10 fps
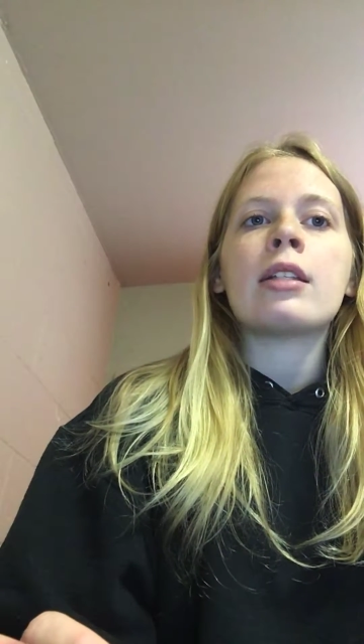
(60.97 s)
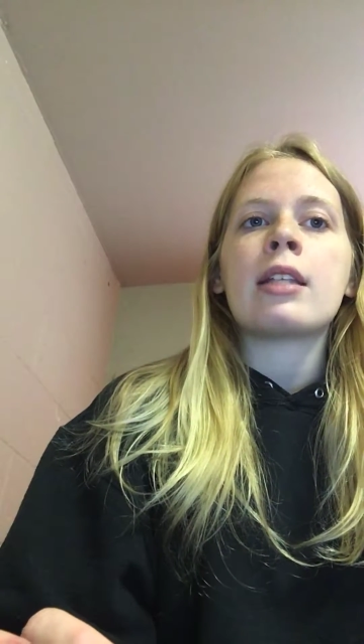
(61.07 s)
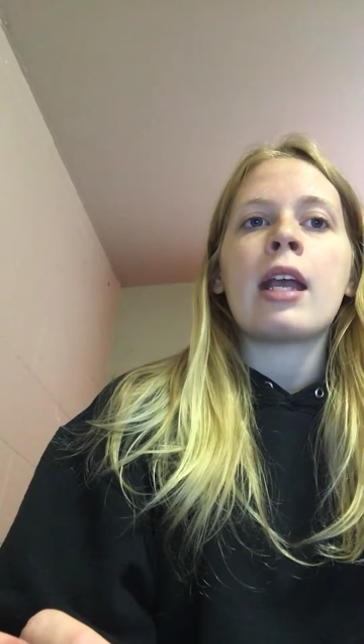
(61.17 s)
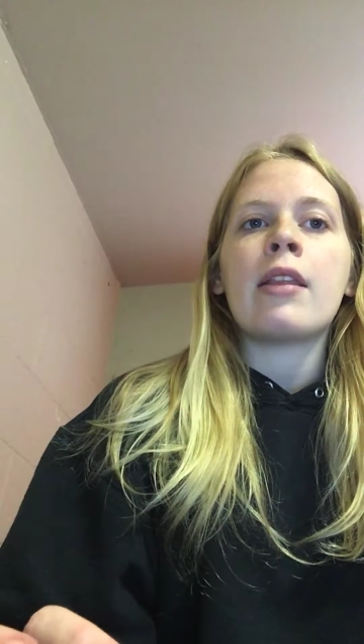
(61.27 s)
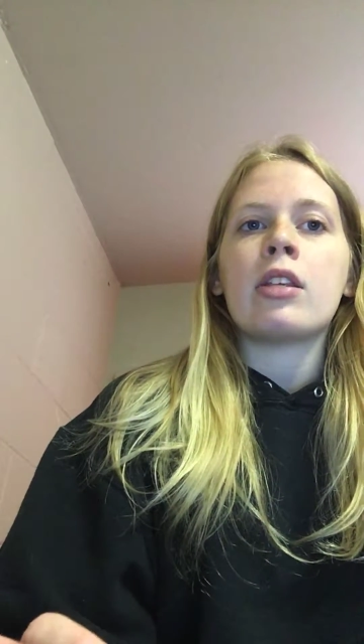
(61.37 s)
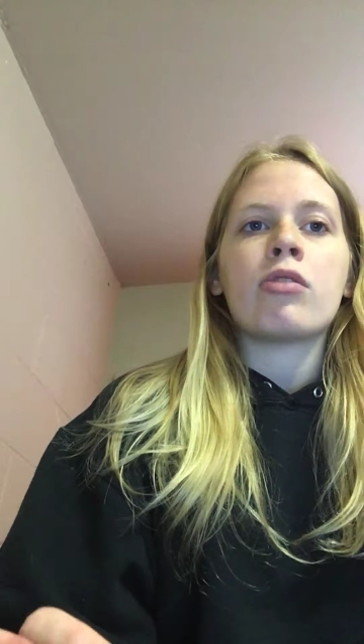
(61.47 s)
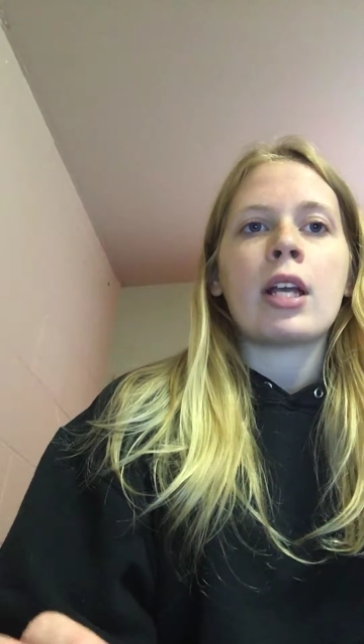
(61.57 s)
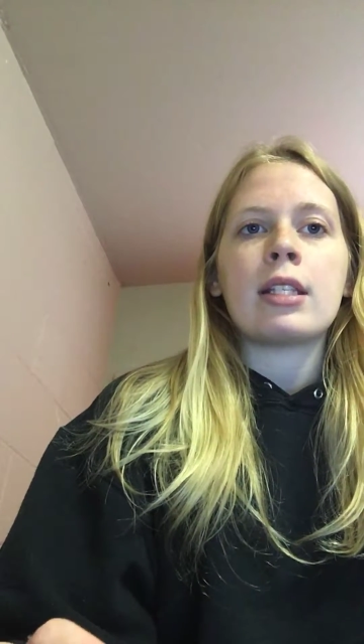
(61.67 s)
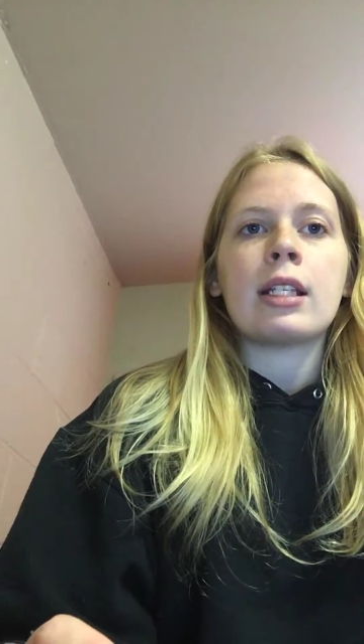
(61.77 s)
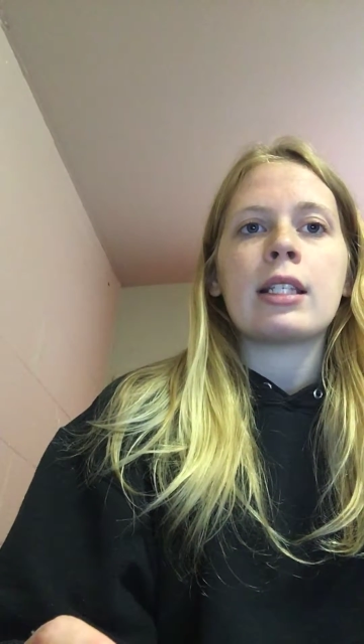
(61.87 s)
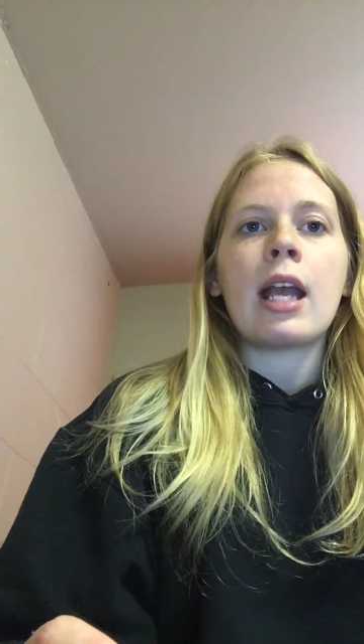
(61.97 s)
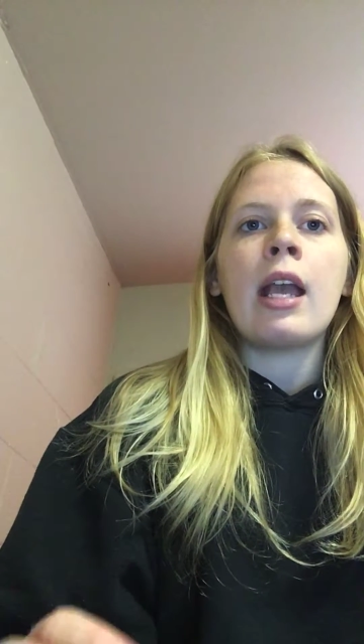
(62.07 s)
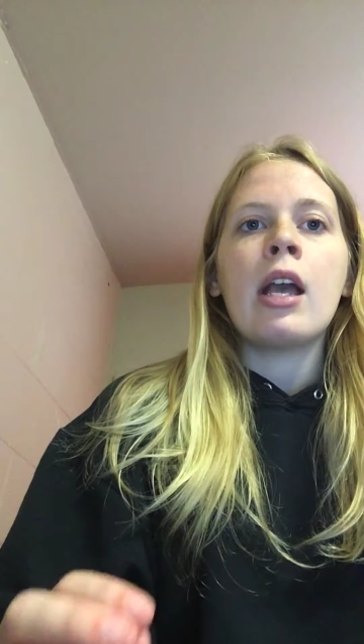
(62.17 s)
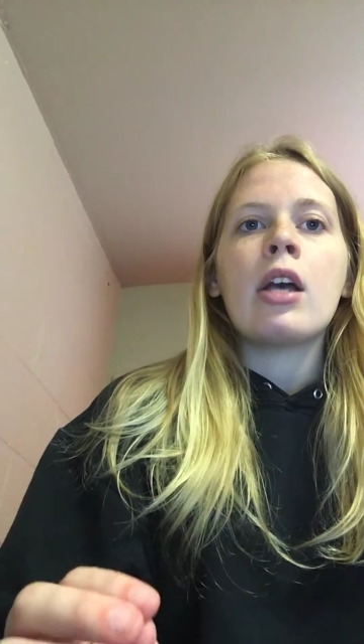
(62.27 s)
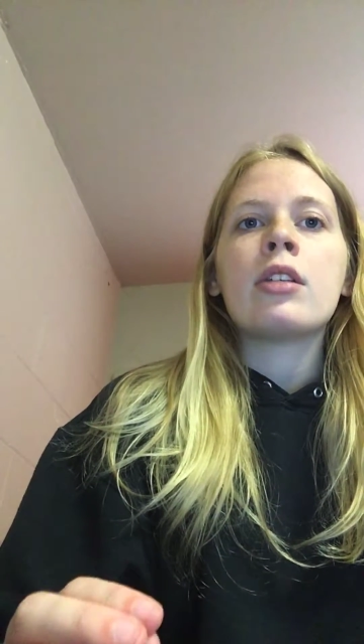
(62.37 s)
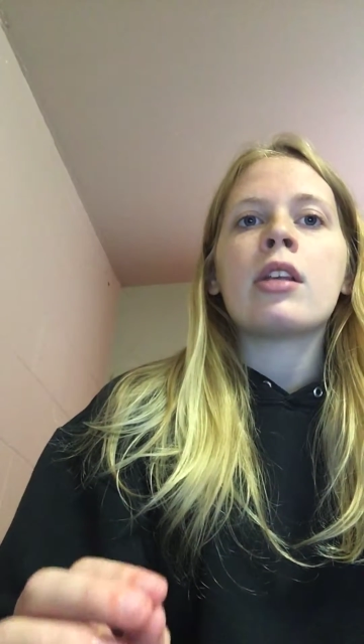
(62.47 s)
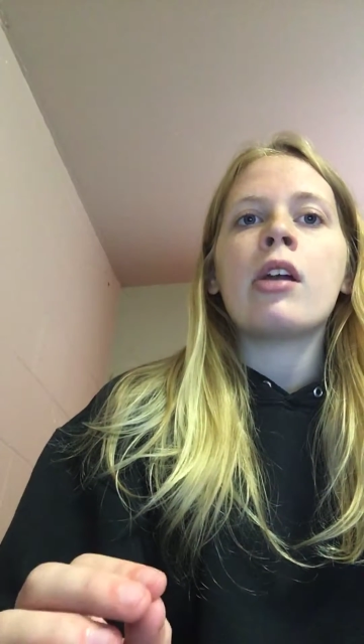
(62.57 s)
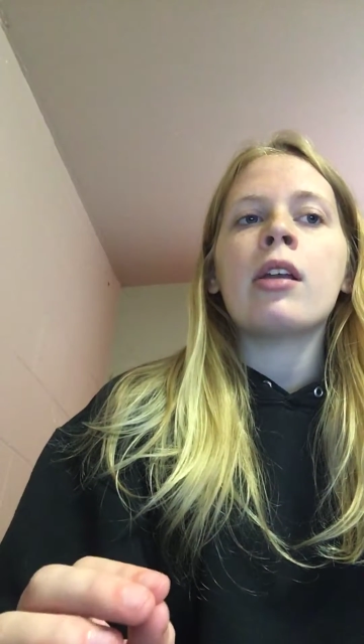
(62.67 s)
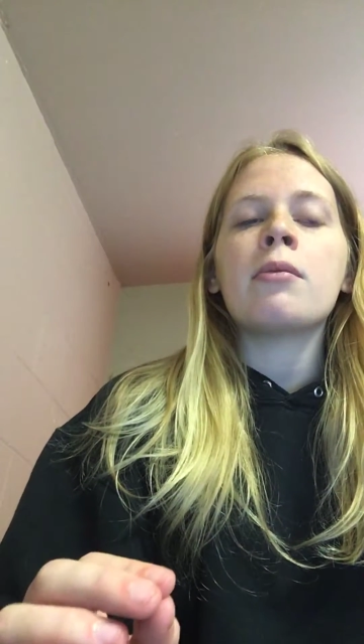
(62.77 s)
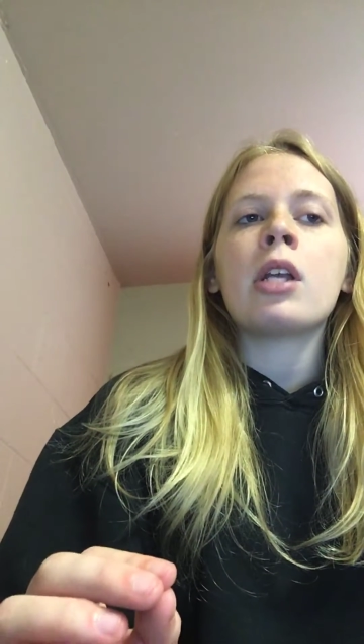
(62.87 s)
stay in this resting state.
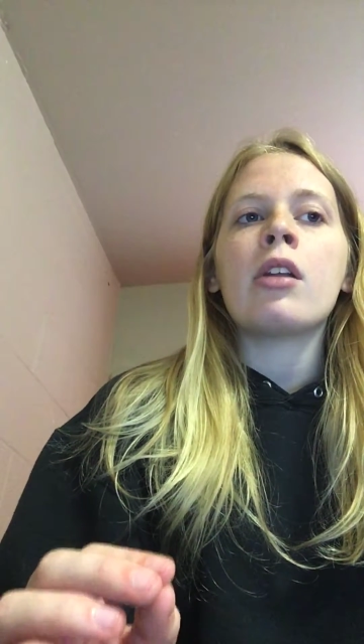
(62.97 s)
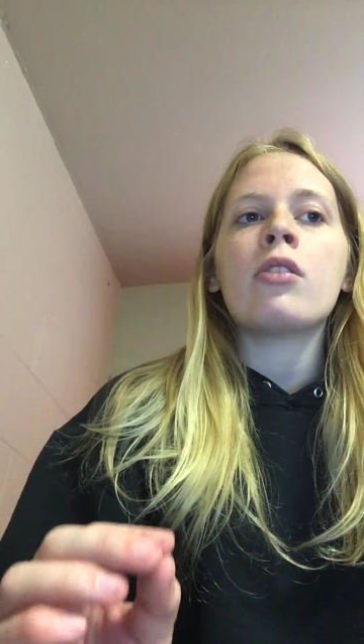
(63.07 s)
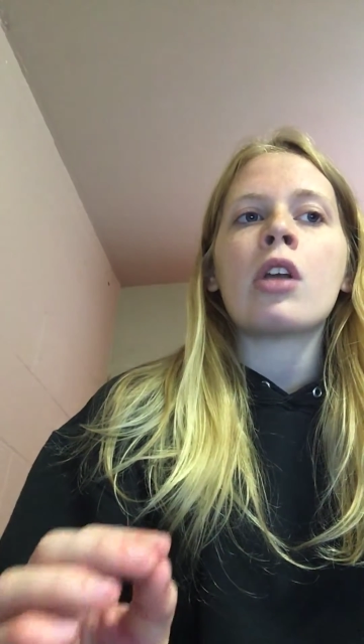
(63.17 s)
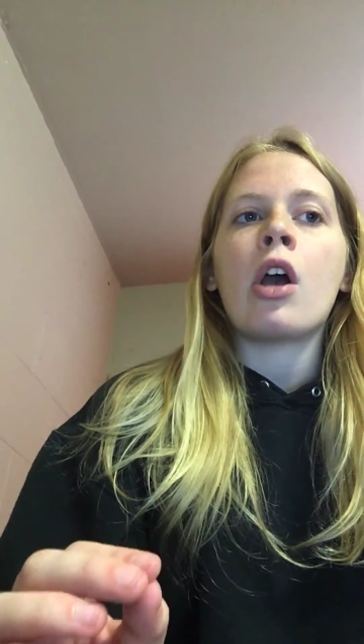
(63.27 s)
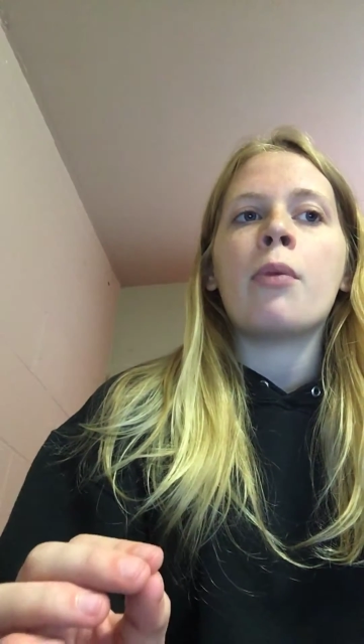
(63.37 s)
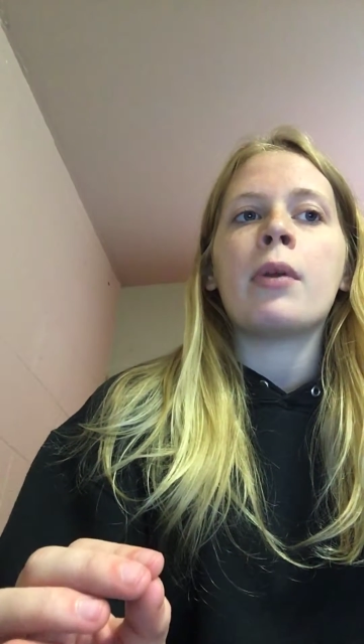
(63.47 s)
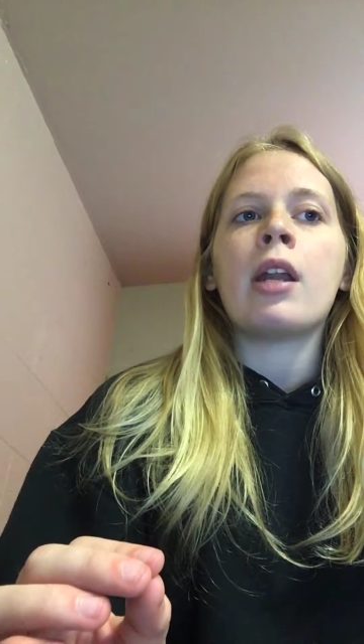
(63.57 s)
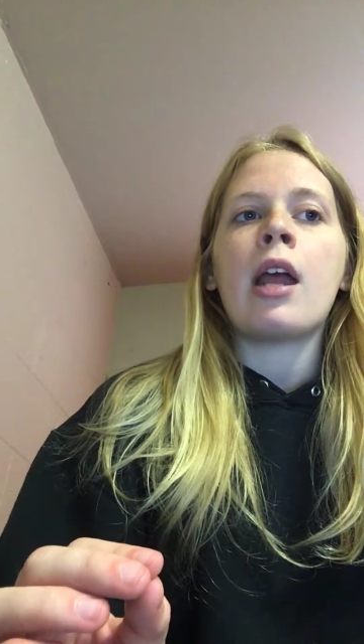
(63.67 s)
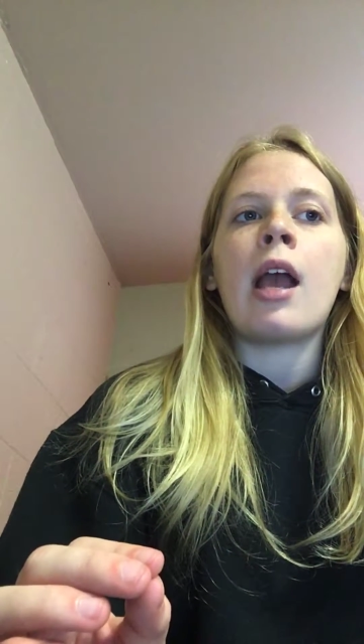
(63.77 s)
Sodium channels open